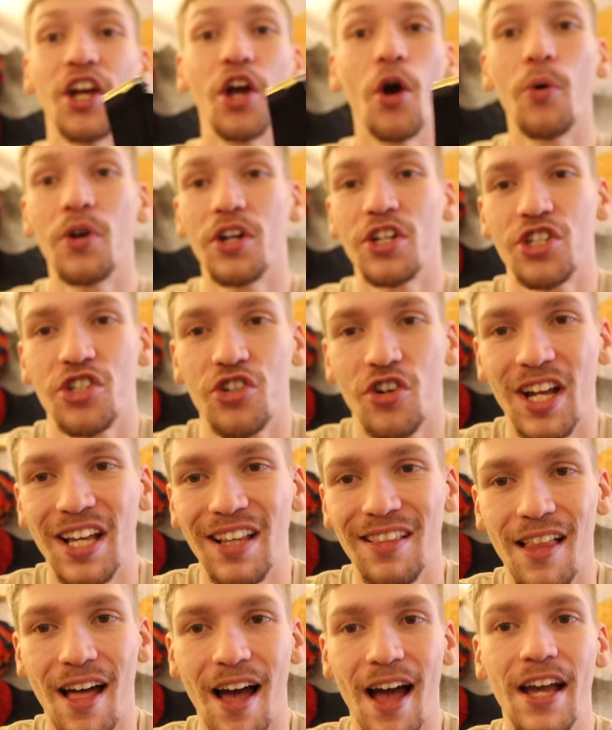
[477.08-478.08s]
go in a
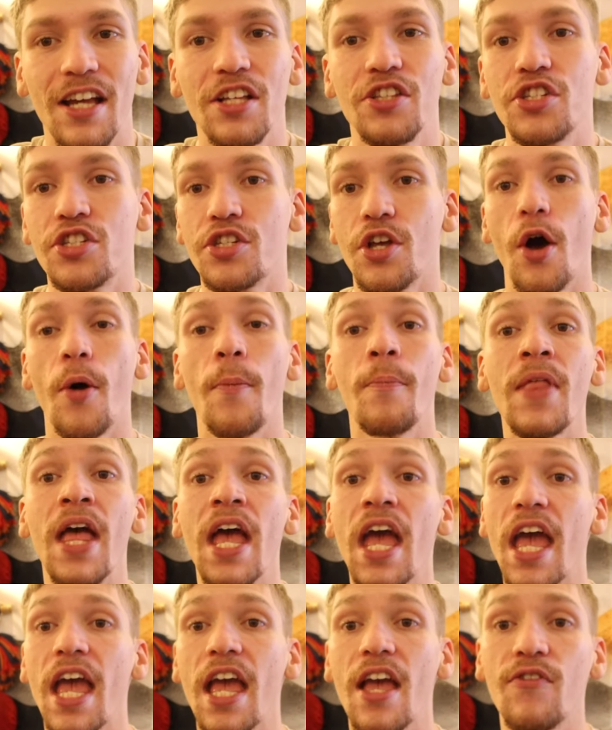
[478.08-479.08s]
straight line. So
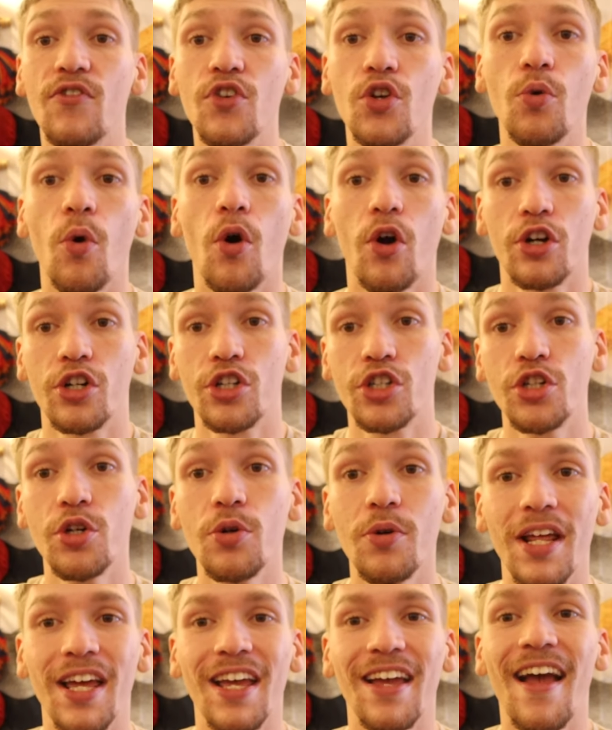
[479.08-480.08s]
if you are
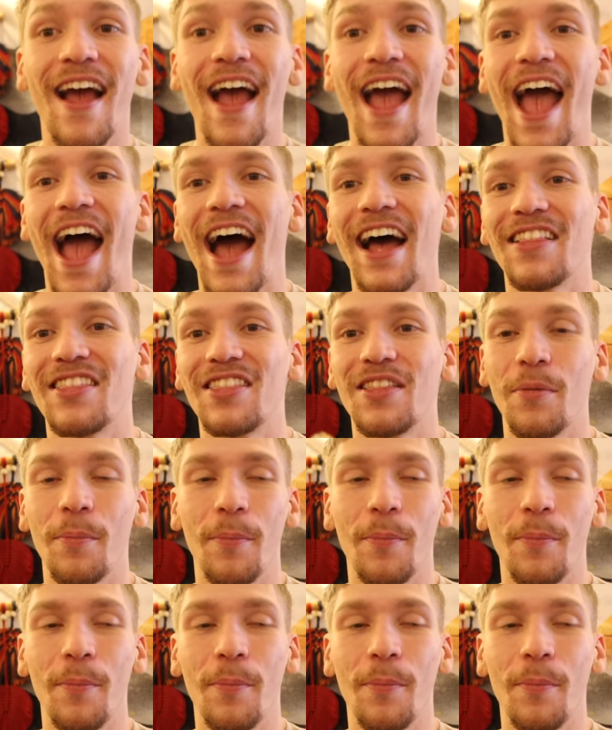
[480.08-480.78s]
shooting at the